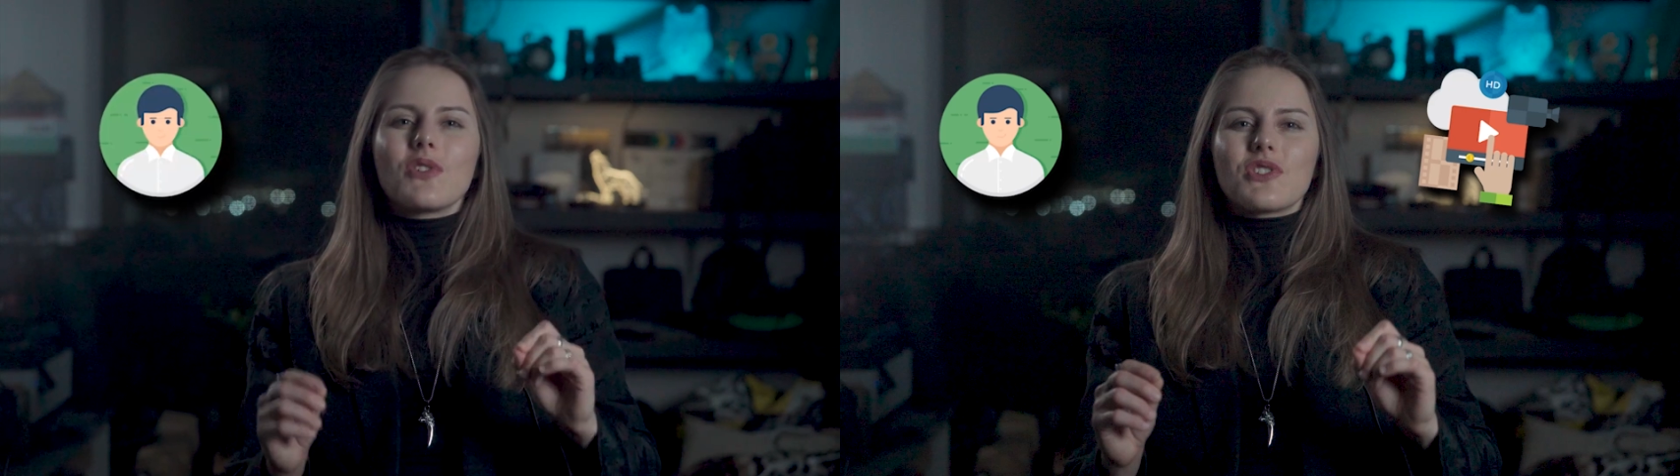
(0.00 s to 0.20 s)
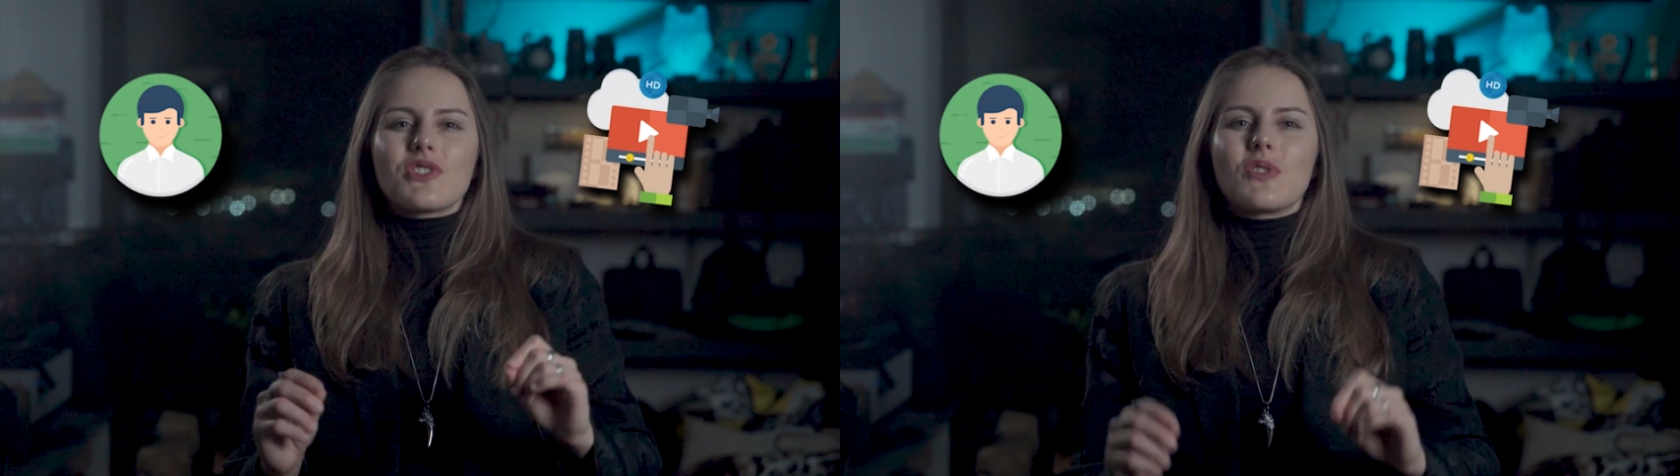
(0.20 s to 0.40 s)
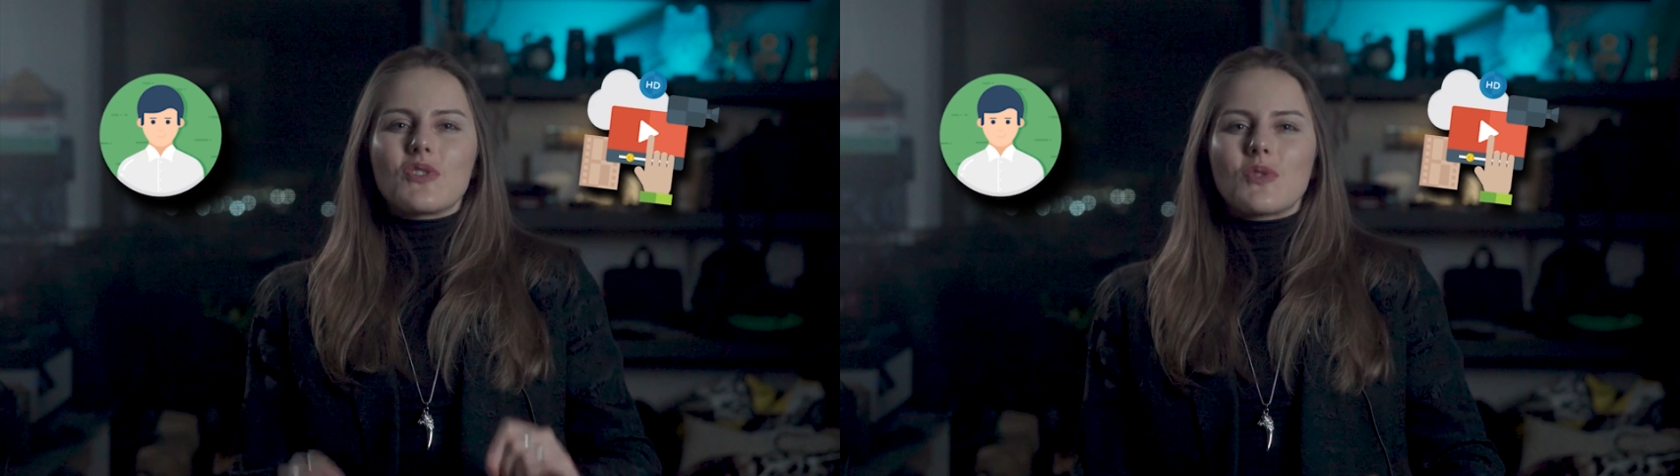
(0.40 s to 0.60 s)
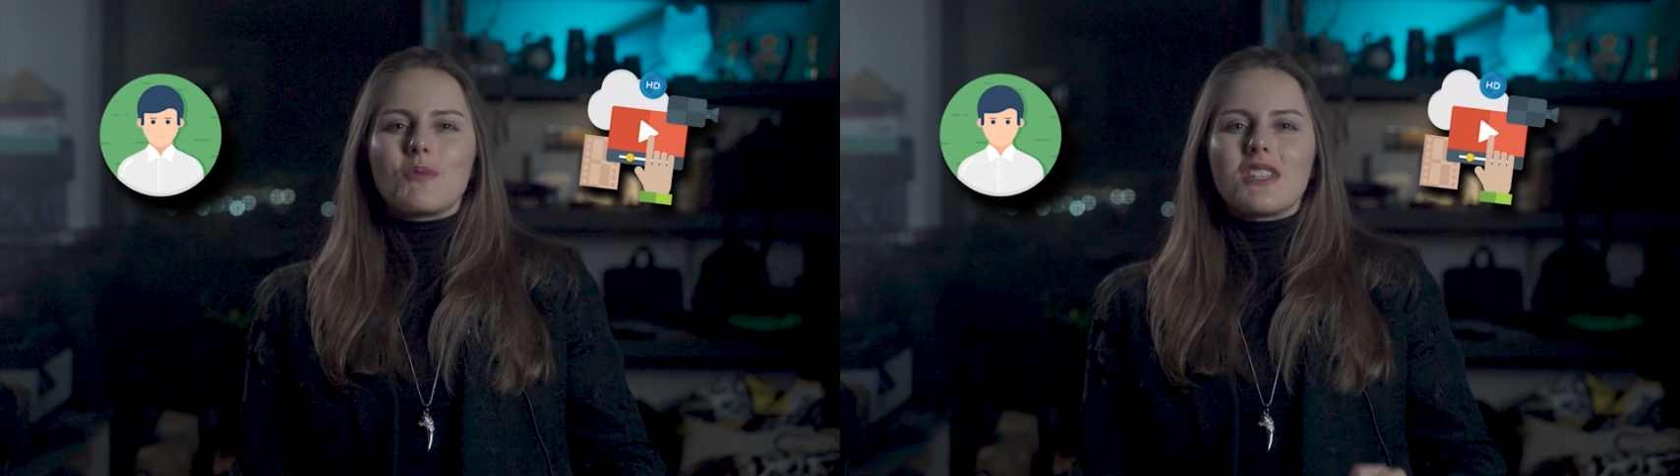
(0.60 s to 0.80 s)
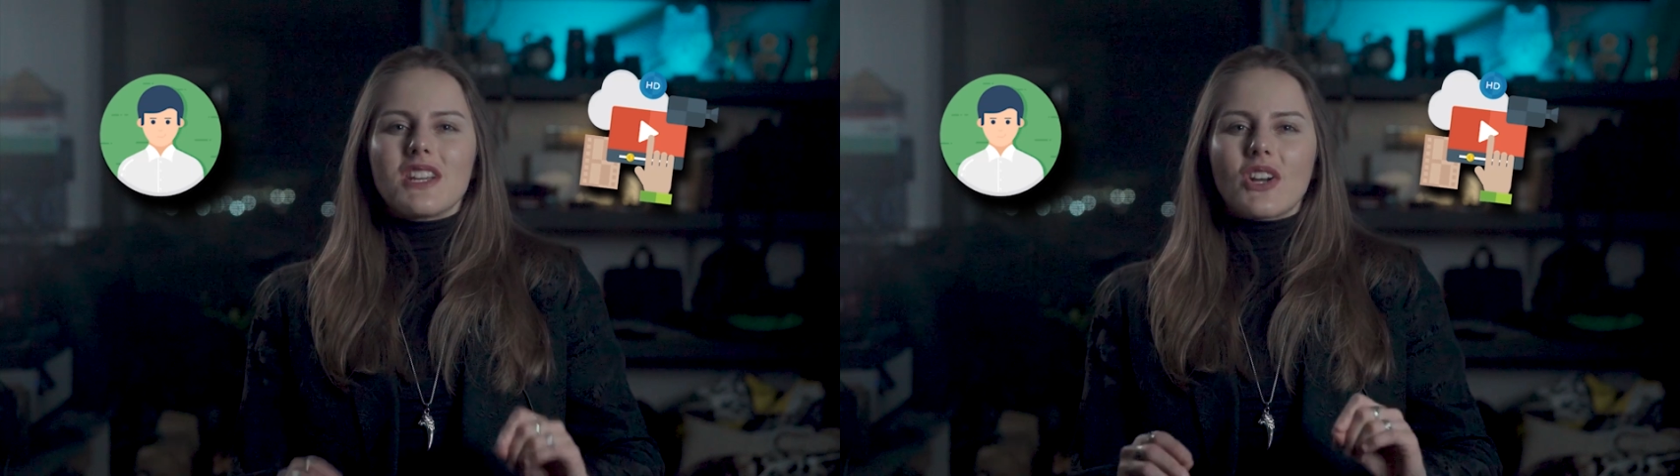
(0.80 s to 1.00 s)
or social
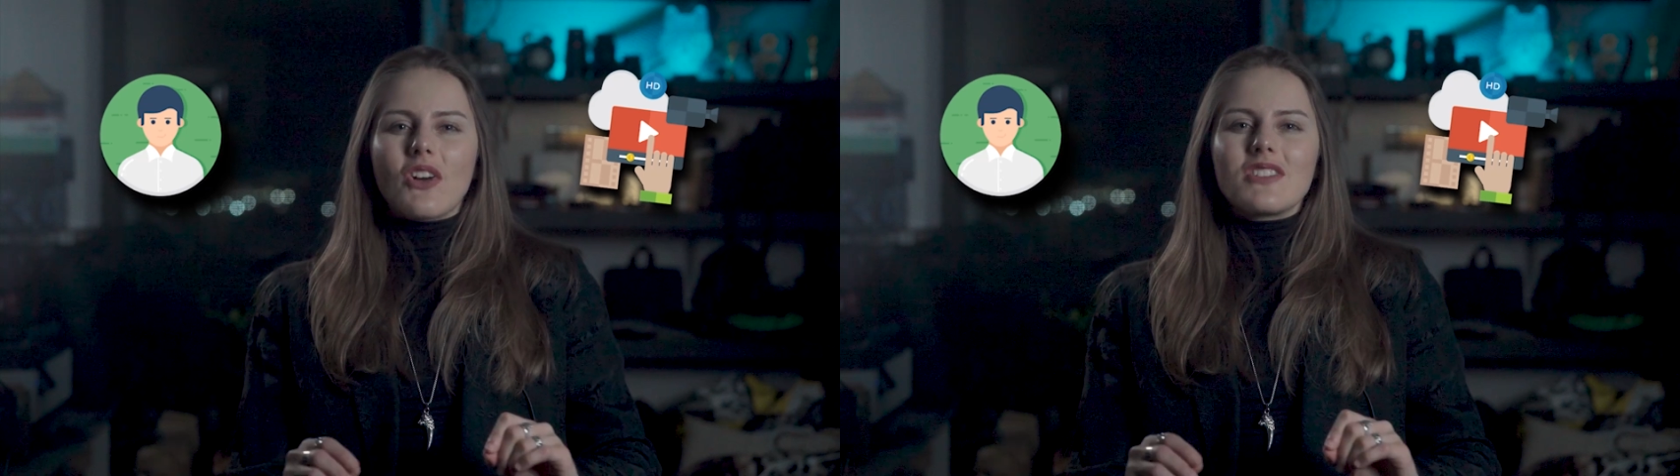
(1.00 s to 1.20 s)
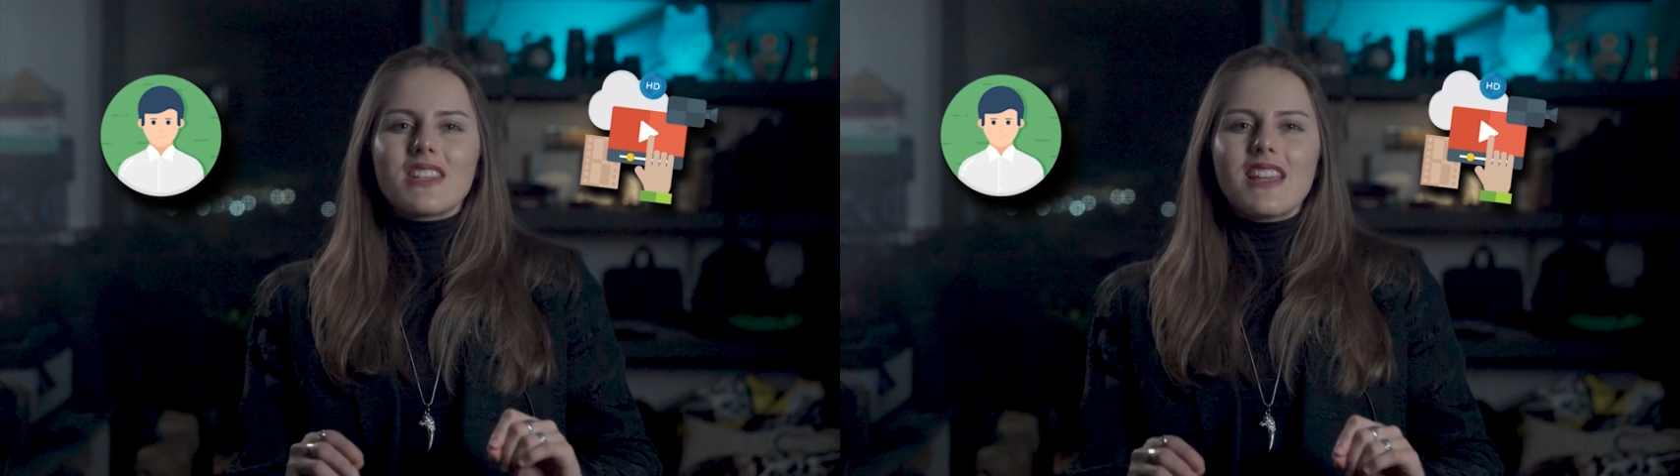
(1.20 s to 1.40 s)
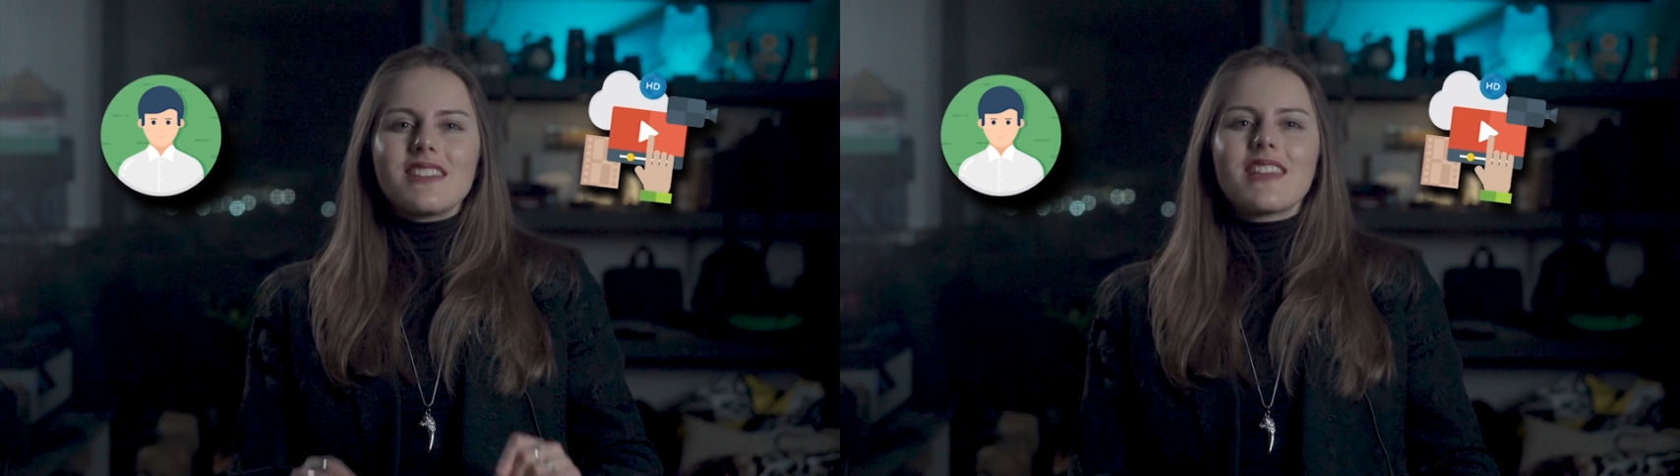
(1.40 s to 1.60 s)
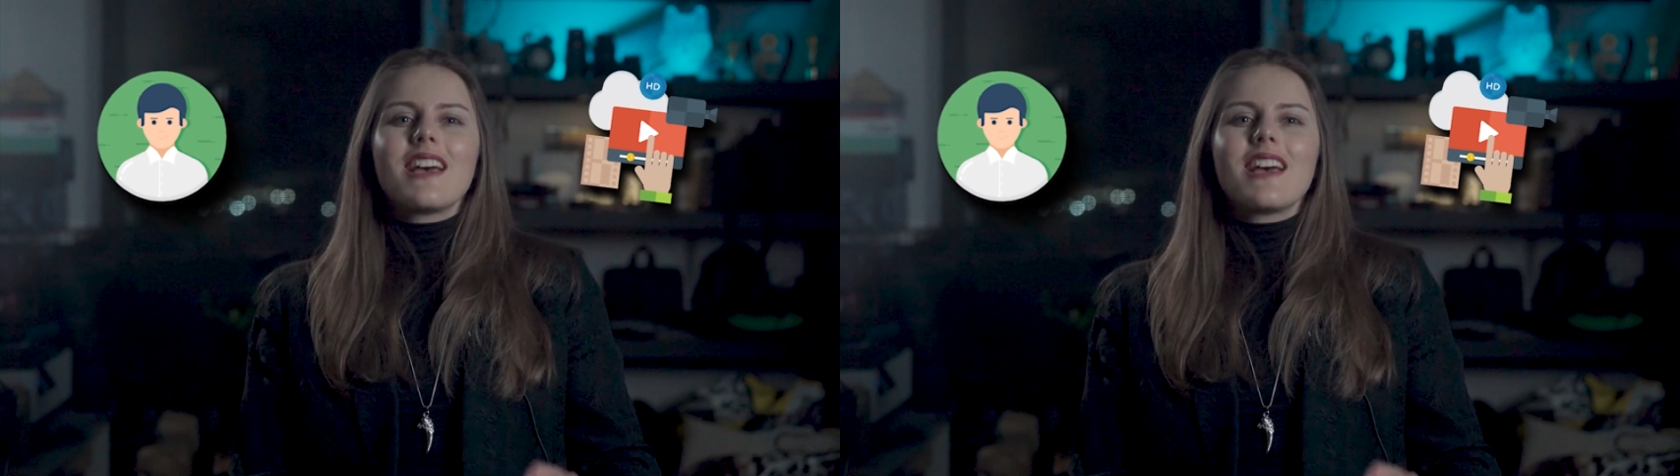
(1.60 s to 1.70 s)
media content,